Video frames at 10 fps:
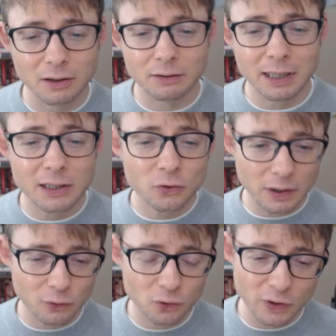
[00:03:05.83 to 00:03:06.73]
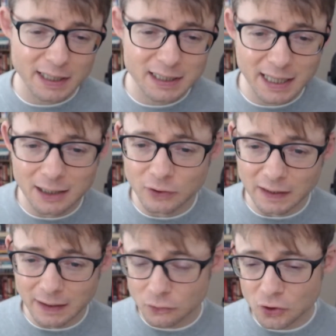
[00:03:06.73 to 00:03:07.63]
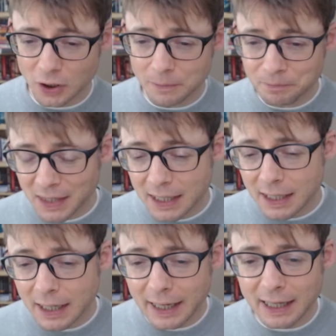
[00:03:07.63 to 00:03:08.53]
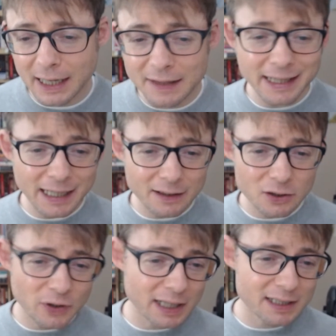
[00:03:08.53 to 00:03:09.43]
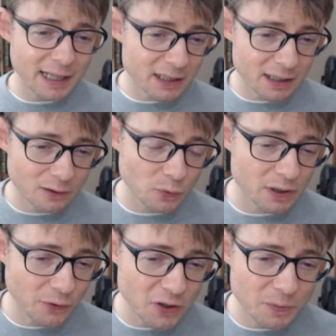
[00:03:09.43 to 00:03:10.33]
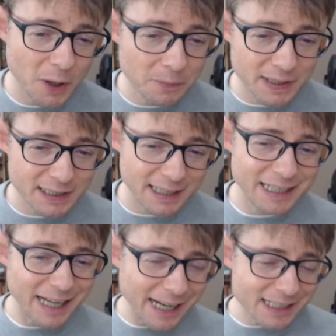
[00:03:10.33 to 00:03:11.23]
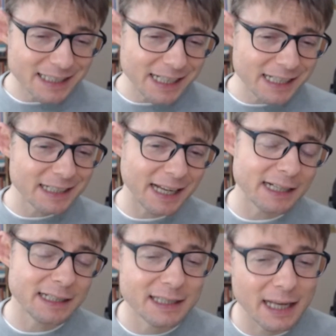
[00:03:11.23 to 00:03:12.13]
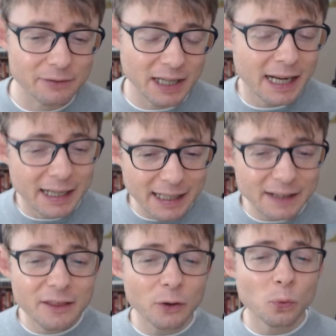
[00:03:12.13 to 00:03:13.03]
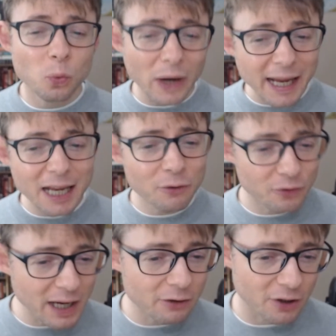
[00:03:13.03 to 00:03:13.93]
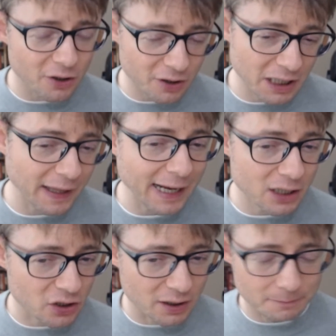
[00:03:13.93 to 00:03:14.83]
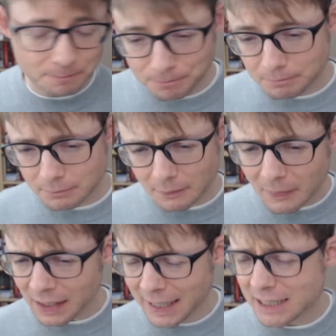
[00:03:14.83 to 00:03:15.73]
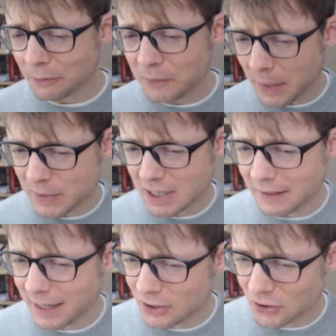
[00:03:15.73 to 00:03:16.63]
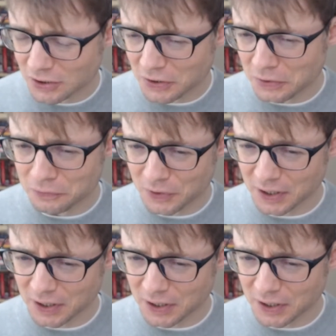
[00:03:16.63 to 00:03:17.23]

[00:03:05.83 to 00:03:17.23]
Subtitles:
history of translated Korean literature. And the English translation was first published in 1997 in the Wayfarer collection. That's a famous collection of